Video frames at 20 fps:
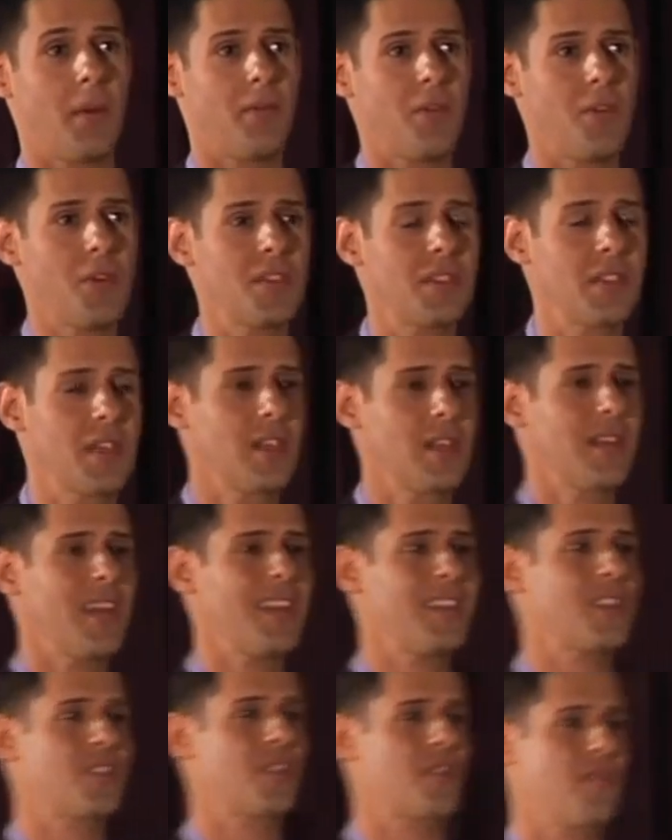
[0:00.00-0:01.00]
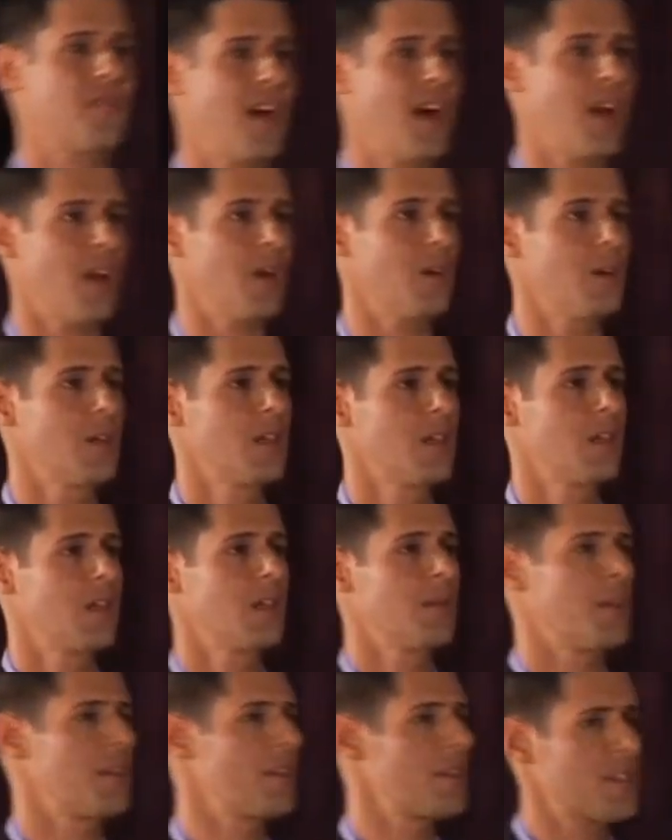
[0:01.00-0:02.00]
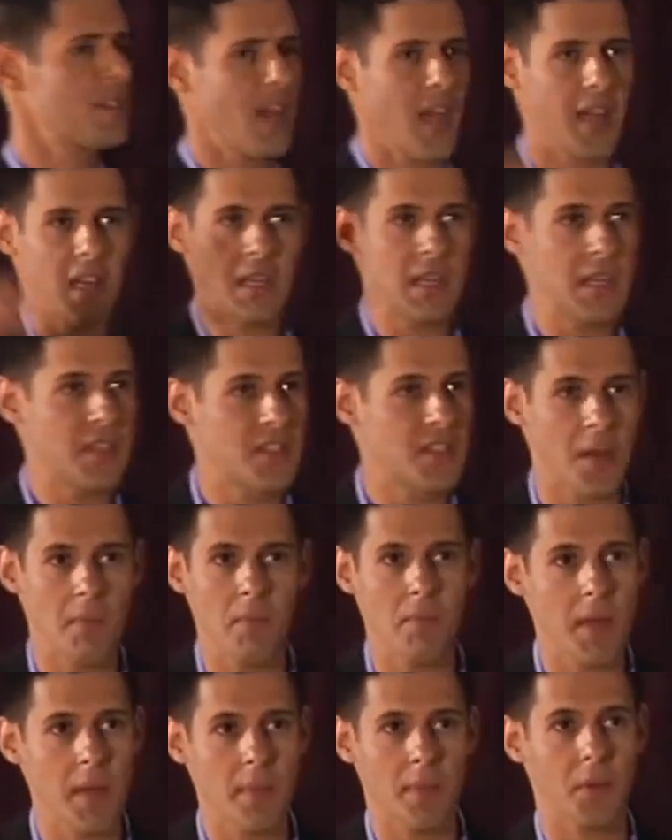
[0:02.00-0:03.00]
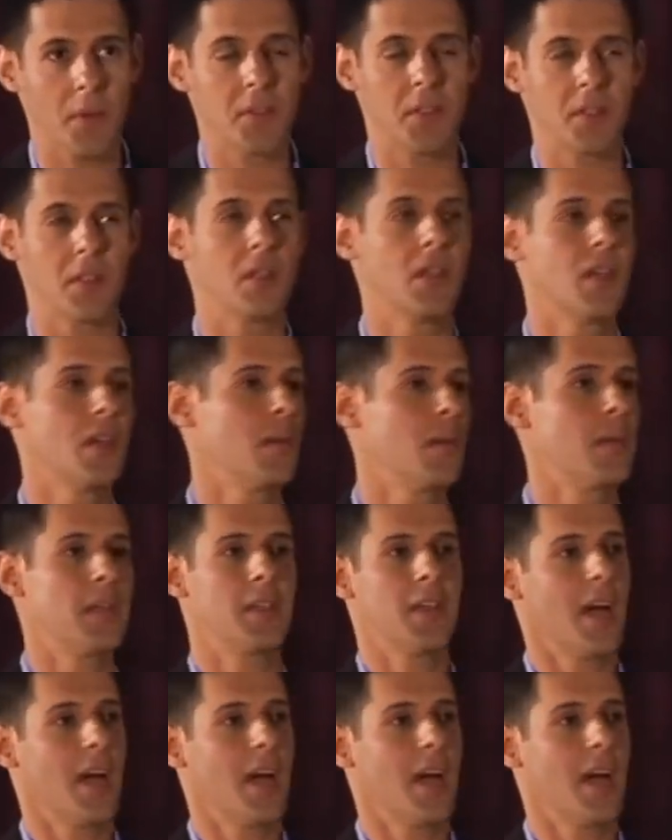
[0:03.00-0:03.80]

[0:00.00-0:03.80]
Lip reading: But of course, that doesn't follow. And society needs some people to be